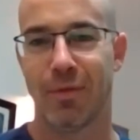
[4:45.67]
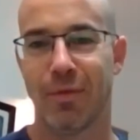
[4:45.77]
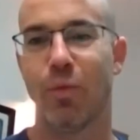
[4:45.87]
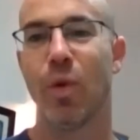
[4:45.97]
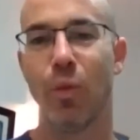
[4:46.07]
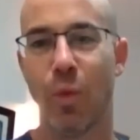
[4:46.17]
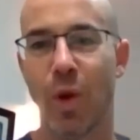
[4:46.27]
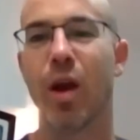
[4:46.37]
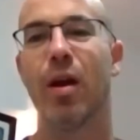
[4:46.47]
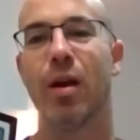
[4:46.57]
When
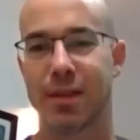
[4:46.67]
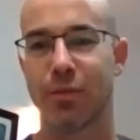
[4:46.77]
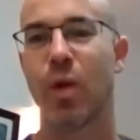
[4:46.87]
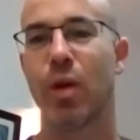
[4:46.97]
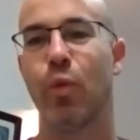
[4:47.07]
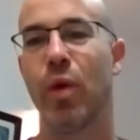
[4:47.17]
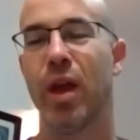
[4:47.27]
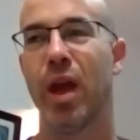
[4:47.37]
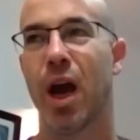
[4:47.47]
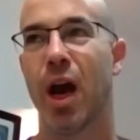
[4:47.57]

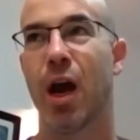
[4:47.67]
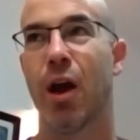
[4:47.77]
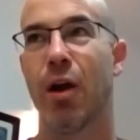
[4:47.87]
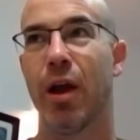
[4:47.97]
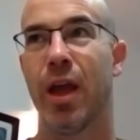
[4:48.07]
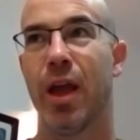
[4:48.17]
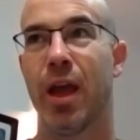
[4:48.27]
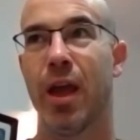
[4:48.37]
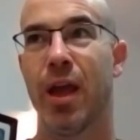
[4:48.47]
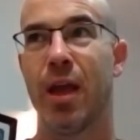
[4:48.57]
we are
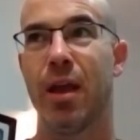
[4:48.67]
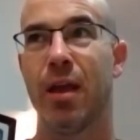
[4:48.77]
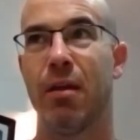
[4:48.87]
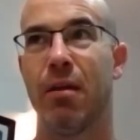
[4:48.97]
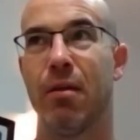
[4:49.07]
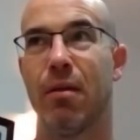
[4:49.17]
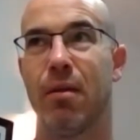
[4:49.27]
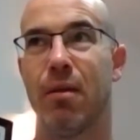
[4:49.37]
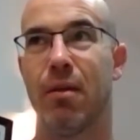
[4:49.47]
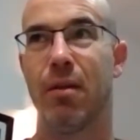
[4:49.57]
a
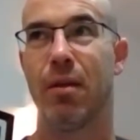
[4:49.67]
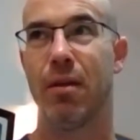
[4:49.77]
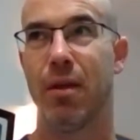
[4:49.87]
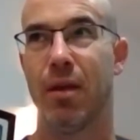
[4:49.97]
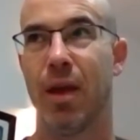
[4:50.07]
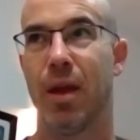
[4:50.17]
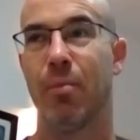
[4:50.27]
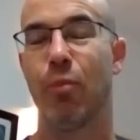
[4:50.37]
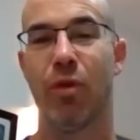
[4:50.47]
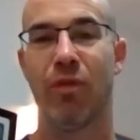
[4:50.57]

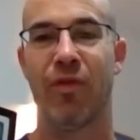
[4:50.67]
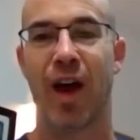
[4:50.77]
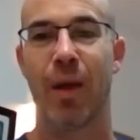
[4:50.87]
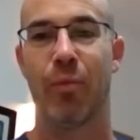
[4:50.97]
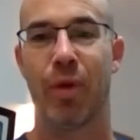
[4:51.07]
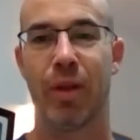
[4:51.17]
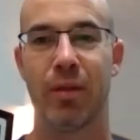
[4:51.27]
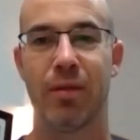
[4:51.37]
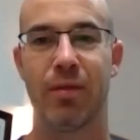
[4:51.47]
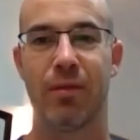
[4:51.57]
more
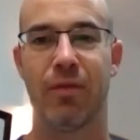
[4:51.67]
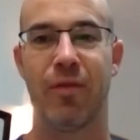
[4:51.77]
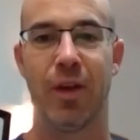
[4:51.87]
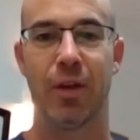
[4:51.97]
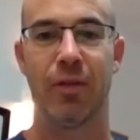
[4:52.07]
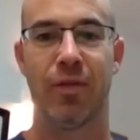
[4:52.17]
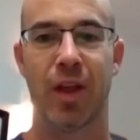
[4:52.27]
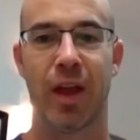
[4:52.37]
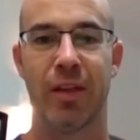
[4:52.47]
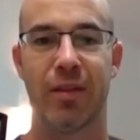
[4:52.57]
vibrant field of
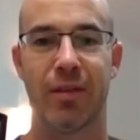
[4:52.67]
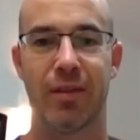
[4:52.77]
light,